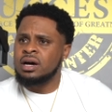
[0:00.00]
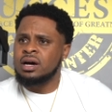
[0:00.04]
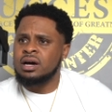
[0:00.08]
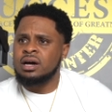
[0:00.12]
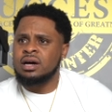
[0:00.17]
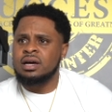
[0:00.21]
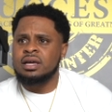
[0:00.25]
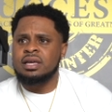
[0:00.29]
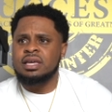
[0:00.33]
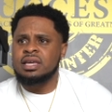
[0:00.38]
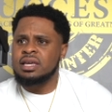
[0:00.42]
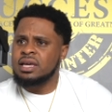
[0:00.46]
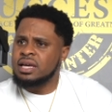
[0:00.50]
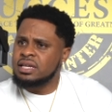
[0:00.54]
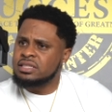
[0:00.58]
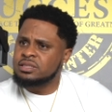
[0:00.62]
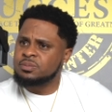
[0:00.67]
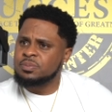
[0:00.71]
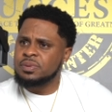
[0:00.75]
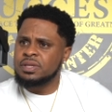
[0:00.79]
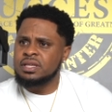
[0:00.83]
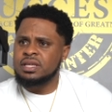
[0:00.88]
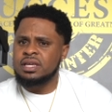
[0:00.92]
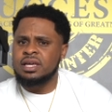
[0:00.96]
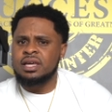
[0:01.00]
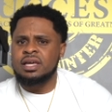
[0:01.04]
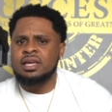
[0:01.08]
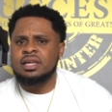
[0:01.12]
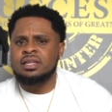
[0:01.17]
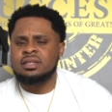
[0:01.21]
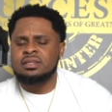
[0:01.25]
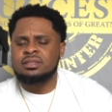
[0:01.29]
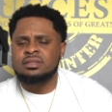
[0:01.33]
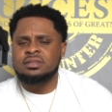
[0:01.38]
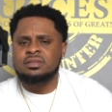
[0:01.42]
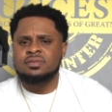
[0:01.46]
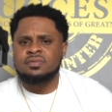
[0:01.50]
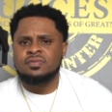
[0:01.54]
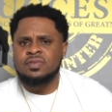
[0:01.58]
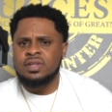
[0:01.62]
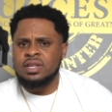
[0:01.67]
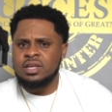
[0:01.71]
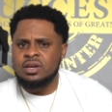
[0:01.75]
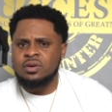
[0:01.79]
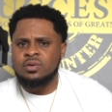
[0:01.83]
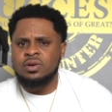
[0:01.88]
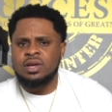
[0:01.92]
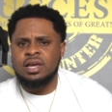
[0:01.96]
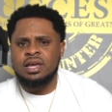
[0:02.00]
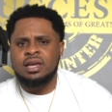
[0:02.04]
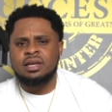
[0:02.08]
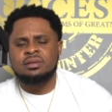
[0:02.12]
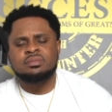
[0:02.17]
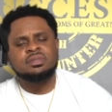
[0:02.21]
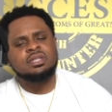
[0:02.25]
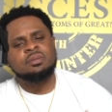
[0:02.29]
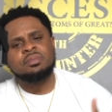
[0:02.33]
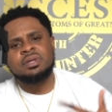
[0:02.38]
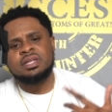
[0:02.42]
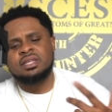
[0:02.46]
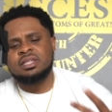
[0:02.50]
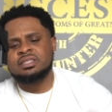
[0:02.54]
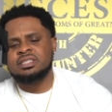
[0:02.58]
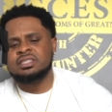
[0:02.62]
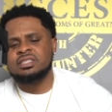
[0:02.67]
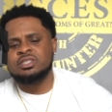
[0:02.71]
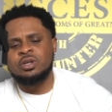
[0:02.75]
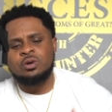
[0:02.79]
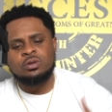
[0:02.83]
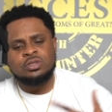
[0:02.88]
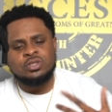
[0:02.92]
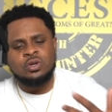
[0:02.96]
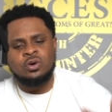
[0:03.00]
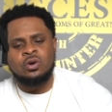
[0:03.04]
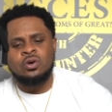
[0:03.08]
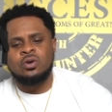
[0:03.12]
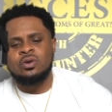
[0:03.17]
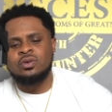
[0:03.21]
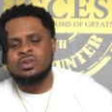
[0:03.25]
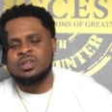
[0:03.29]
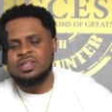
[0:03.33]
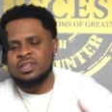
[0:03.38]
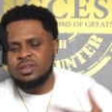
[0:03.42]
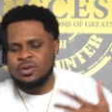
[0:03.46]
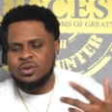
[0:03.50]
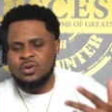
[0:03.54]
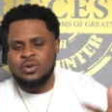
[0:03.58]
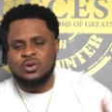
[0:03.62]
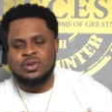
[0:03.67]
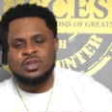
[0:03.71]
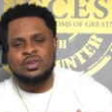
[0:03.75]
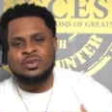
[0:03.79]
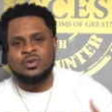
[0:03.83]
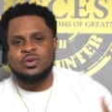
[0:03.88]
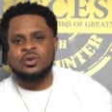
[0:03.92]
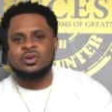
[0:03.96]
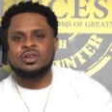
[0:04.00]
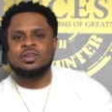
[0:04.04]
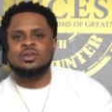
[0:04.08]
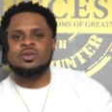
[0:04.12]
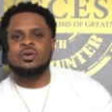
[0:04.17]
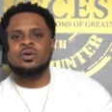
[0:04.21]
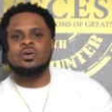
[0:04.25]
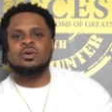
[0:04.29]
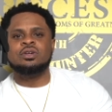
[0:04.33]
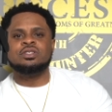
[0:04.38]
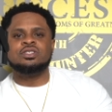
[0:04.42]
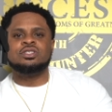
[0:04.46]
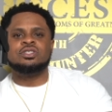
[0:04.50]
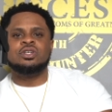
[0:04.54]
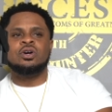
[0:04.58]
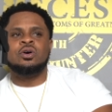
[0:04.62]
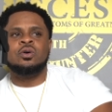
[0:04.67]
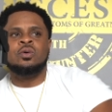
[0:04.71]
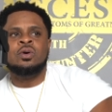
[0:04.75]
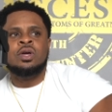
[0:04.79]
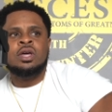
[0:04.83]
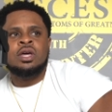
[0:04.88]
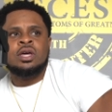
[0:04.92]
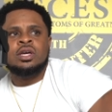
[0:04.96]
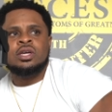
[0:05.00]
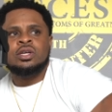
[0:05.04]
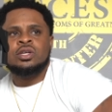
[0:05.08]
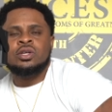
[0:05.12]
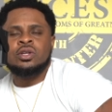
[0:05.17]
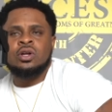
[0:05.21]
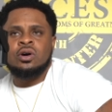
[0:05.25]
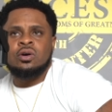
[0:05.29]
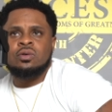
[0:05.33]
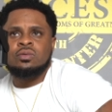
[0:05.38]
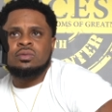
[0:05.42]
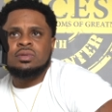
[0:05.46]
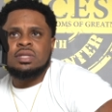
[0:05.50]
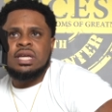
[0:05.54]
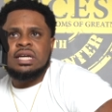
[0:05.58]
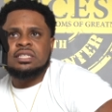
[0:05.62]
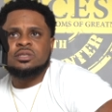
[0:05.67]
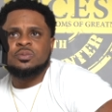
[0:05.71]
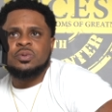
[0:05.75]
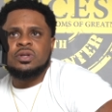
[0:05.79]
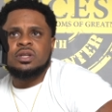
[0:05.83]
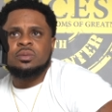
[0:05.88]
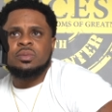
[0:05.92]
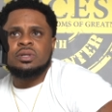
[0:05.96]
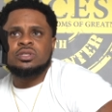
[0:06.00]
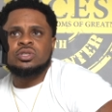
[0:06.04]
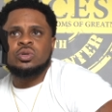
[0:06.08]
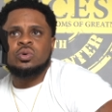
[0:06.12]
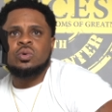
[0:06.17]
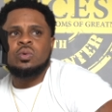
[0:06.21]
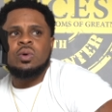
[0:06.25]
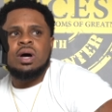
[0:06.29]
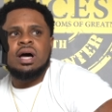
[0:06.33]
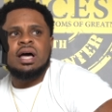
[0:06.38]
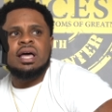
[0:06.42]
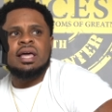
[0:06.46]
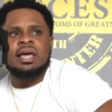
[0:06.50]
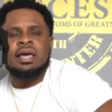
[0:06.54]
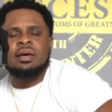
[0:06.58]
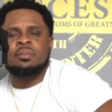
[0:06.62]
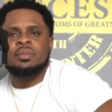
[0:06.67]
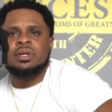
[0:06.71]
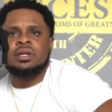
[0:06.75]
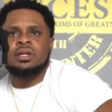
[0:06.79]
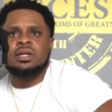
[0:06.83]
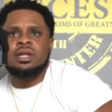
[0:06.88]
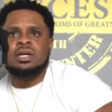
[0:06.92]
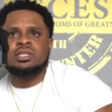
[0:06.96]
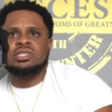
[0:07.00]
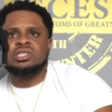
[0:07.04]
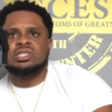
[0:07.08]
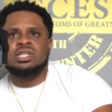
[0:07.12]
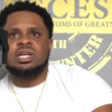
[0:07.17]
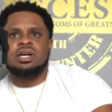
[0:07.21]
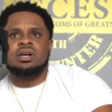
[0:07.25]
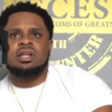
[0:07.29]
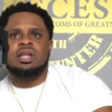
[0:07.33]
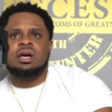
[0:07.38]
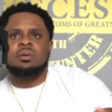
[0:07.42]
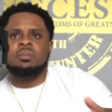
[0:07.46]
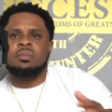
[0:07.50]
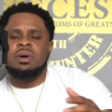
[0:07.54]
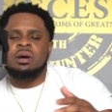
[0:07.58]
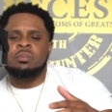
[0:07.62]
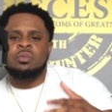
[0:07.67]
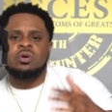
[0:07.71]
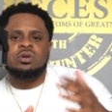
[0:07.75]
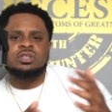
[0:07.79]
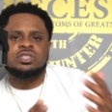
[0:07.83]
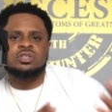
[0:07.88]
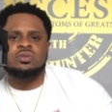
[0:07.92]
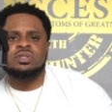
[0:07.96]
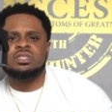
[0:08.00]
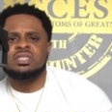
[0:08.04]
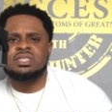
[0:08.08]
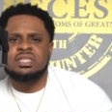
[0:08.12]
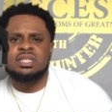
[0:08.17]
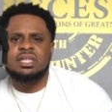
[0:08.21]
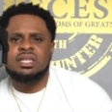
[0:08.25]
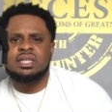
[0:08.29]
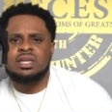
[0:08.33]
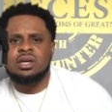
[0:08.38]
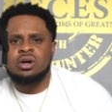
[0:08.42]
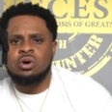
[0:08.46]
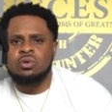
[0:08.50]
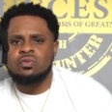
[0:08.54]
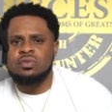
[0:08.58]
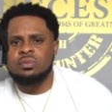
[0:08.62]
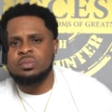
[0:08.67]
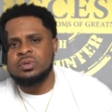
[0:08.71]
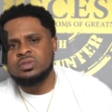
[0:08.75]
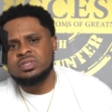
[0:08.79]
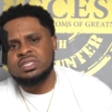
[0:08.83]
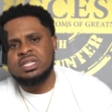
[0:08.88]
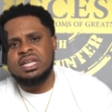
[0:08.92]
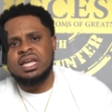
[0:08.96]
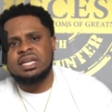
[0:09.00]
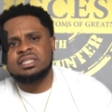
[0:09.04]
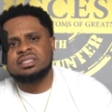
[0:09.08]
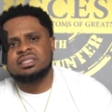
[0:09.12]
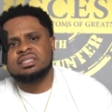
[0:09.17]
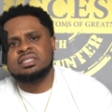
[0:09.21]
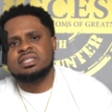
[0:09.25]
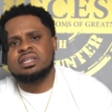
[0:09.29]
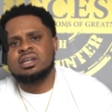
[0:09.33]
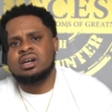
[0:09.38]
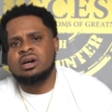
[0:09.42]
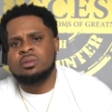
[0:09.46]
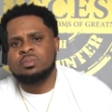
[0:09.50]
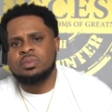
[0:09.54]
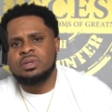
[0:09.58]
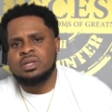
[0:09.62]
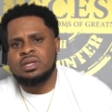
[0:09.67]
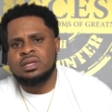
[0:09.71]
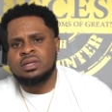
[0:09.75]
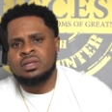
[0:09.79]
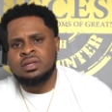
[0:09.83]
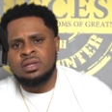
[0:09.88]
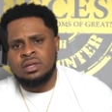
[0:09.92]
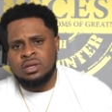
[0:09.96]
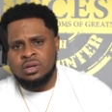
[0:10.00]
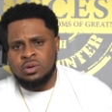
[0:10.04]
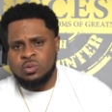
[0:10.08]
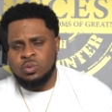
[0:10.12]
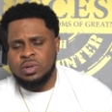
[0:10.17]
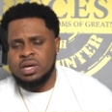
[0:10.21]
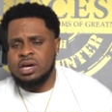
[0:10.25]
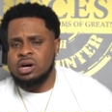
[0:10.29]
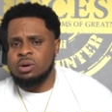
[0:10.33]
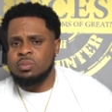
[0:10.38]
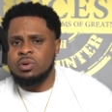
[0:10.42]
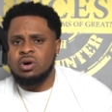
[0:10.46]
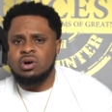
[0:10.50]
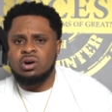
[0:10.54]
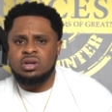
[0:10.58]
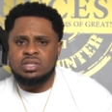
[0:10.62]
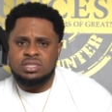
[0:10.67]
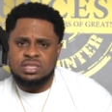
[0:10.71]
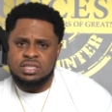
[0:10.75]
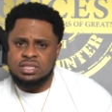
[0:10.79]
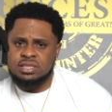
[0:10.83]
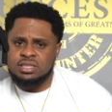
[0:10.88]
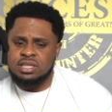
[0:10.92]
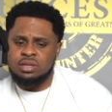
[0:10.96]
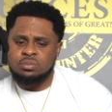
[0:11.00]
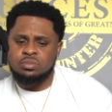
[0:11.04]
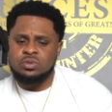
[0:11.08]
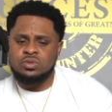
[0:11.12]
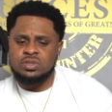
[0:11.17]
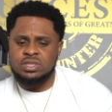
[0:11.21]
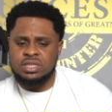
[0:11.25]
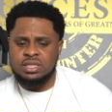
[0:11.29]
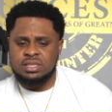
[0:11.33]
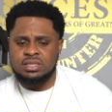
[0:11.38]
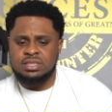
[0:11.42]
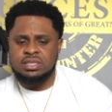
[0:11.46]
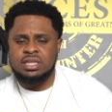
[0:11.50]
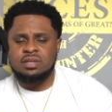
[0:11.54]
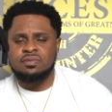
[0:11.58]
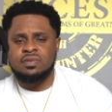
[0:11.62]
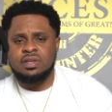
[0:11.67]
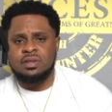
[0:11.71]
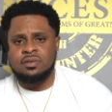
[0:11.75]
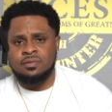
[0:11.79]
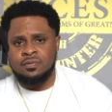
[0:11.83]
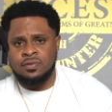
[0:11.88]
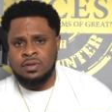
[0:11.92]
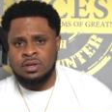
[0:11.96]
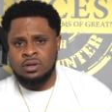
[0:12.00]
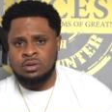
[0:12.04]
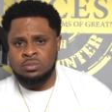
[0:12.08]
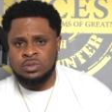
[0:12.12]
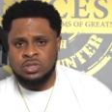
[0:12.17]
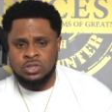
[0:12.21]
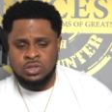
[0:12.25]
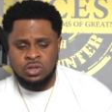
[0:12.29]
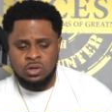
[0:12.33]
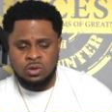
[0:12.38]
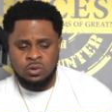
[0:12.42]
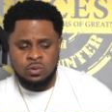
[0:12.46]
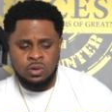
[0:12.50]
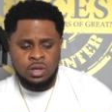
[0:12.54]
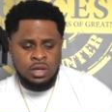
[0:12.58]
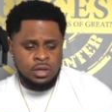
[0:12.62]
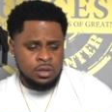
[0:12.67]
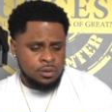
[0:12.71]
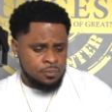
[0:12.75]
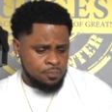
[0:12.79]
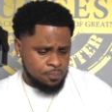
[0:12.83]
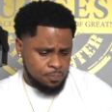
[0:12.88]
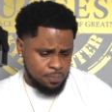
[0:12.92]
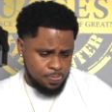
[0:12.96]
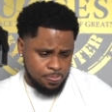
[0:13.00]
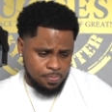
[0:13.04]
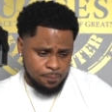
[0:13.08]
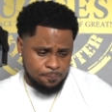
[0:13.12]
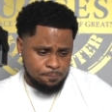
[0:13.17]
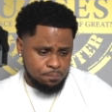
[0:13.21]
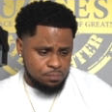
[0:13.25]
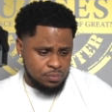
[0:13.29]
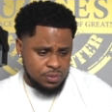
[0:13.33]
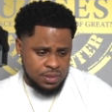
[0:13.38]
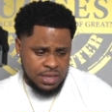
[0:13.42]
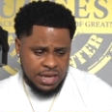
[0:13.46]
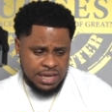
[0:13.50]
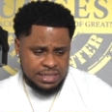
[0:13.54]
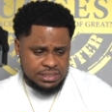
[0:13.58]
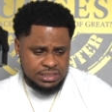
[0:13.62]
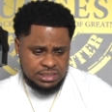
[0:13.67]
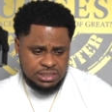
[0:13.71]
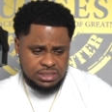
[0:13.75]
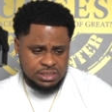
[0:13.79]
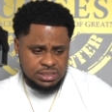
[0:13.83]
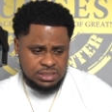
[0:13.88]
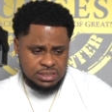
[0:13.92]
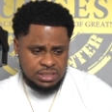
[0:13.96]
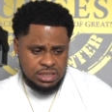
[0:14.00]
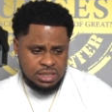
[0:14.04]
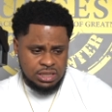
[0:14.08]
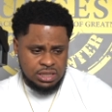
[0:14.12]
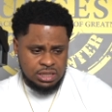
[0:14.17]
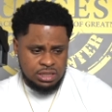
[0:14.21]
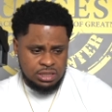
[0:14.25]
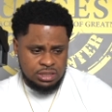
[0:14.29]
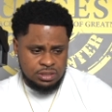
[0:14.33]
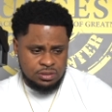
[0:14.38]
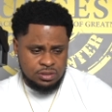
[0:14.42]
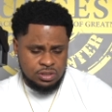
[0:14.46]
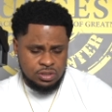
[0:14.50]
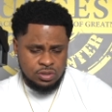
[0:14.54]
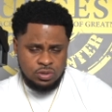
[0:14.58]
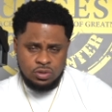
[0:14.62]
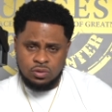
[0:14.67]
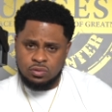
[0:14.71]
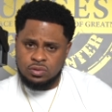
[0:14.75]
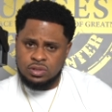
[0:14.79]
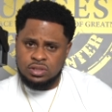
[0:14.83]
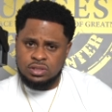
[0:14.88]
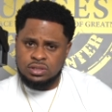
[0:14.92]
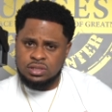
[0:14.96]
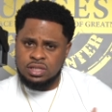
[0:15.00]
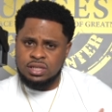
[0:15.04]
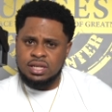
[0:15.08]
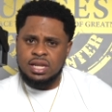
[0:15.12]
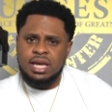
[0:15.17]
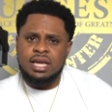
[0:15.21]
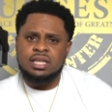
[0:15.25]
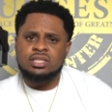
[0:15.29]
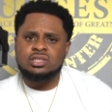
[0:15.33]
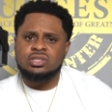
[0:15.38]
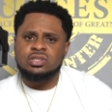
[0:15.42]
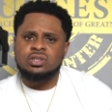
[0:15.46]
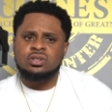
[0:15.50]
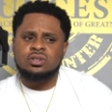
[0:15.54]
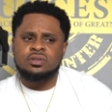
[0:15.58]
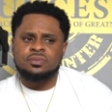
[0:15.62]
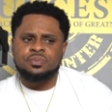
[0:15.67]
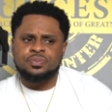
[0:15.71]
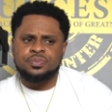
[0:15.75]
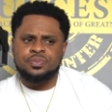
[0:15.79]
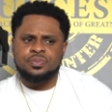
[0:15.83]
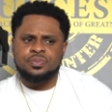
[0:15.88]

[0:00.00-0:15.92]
ESPN, video games. I mean, it just goes on and on and on and on. So, you know, that's pretty much who I am in a nutshell. I'm also a CEO of a music licensing company. We help artists get their music in TV and film. So that's just, you know, the nature